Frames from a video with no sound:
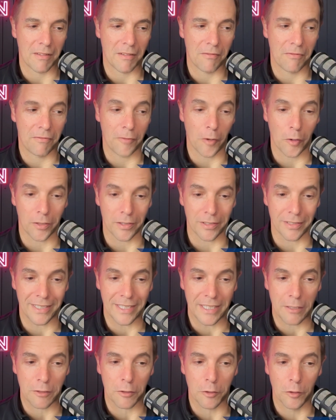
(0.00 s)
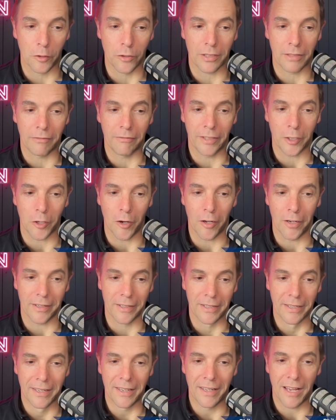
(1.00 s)
focused exclusively on,
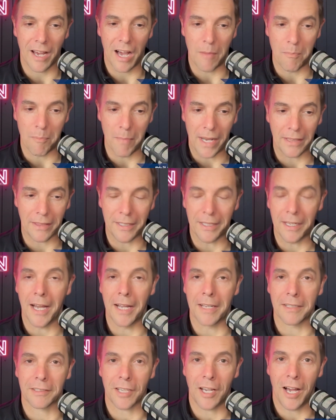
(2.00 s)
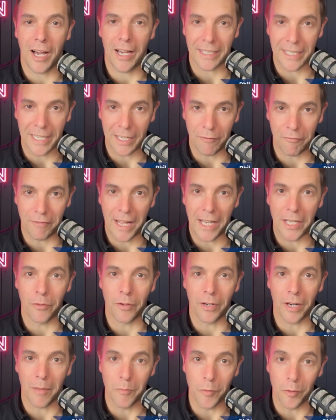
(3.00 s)
I make the ask, I get value,
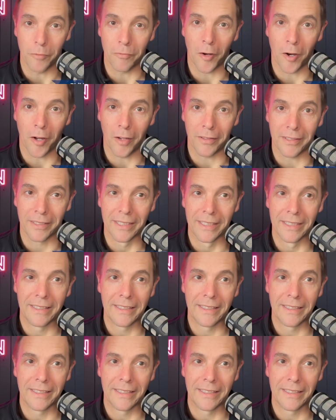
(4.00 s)
and I move on.